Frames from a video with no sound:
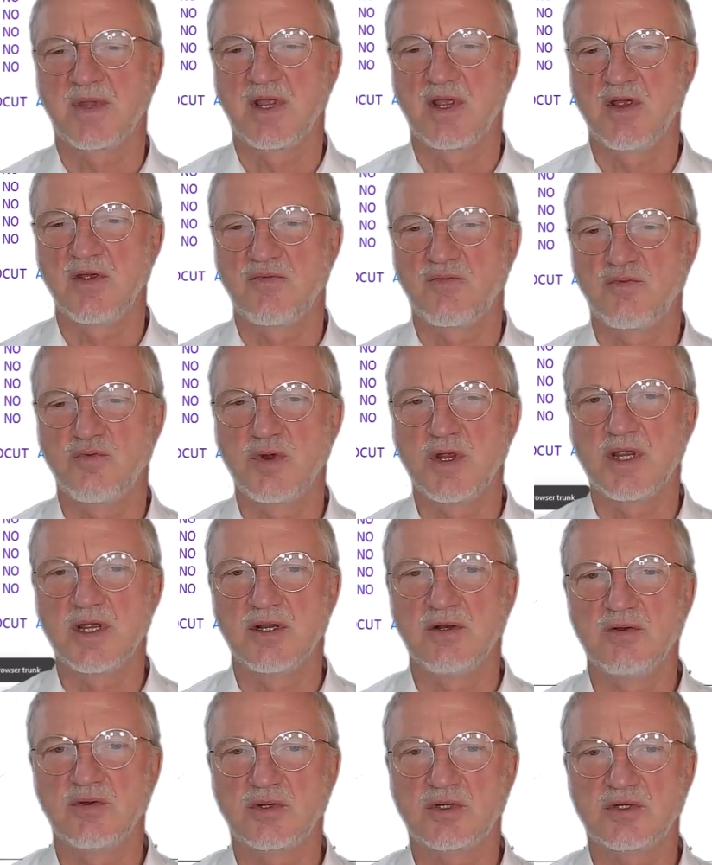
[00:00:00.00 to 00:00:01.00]
If we
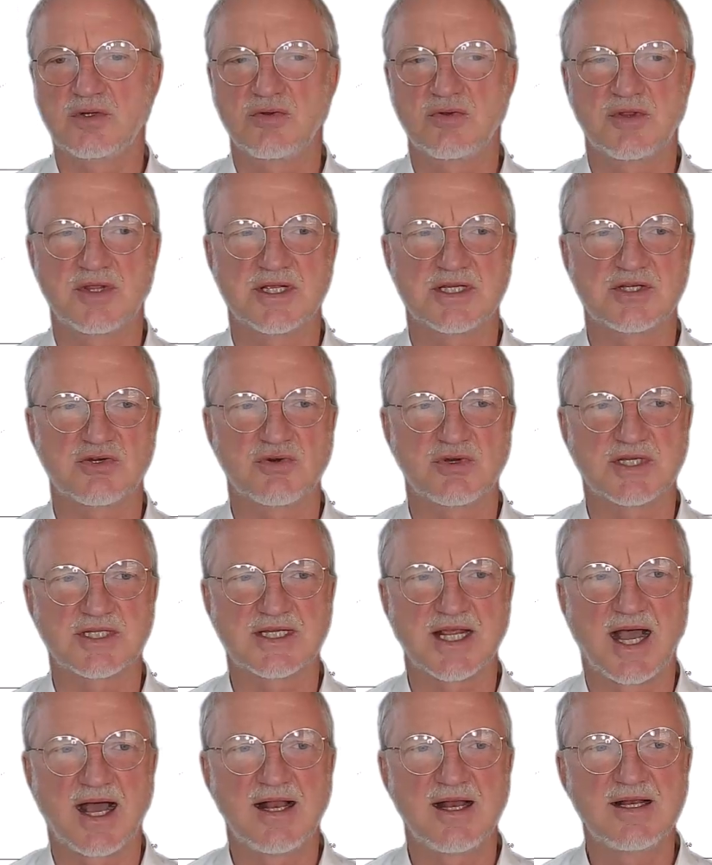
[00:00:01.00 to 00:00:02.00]
look to this
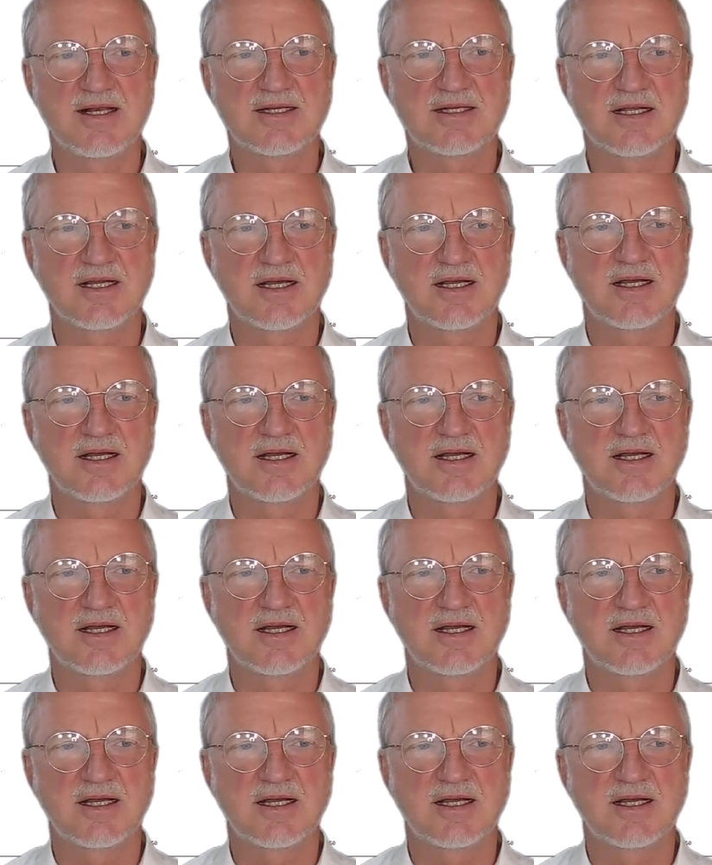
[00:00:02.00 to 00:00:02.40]
result,